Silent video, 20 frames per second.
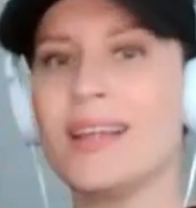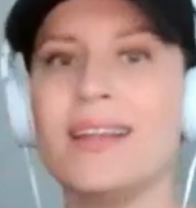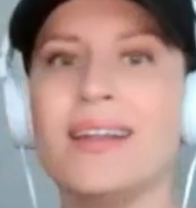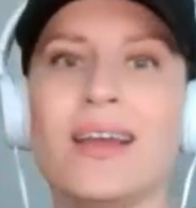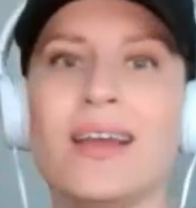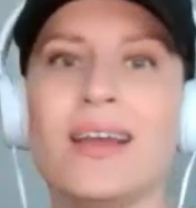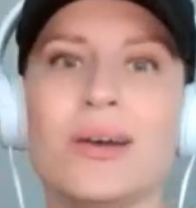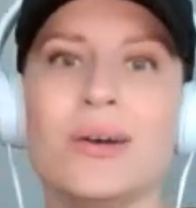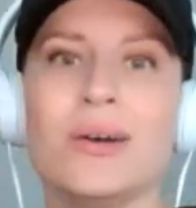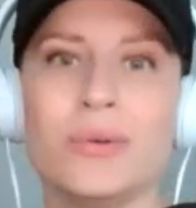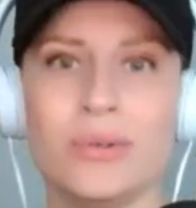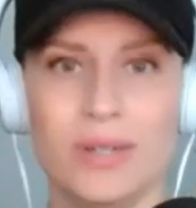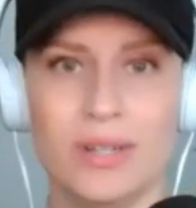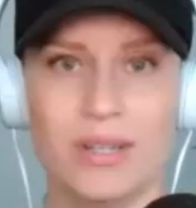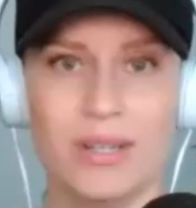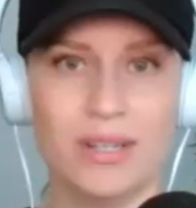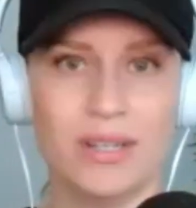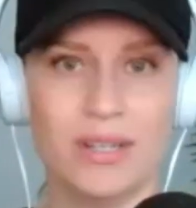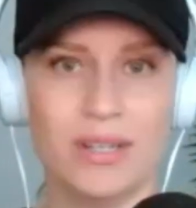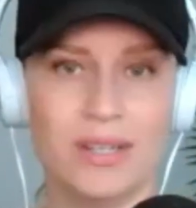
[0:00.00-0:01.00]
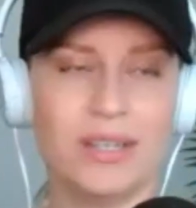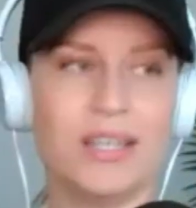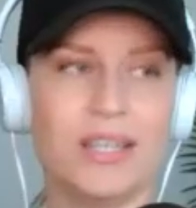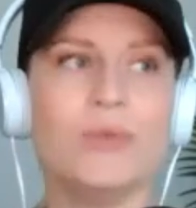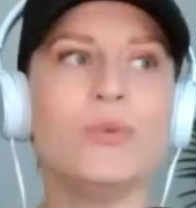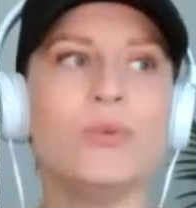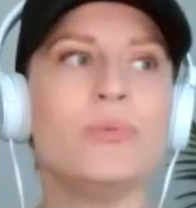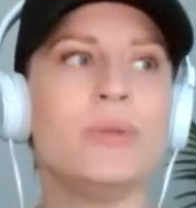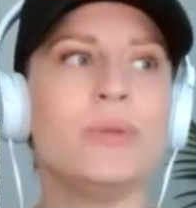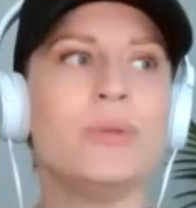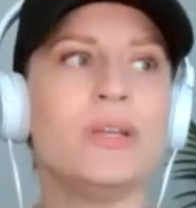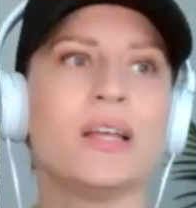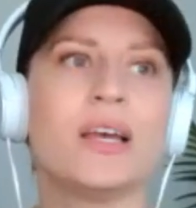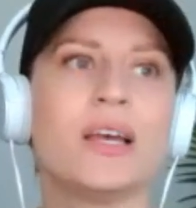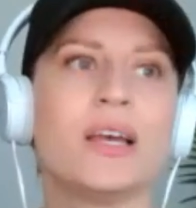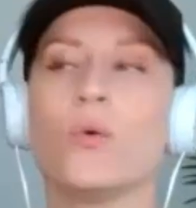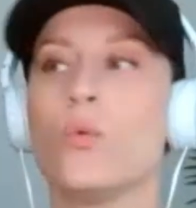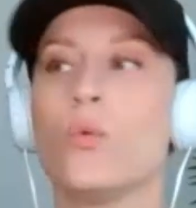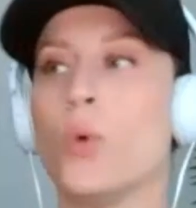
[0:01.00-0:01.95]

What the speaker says: No. He would be like,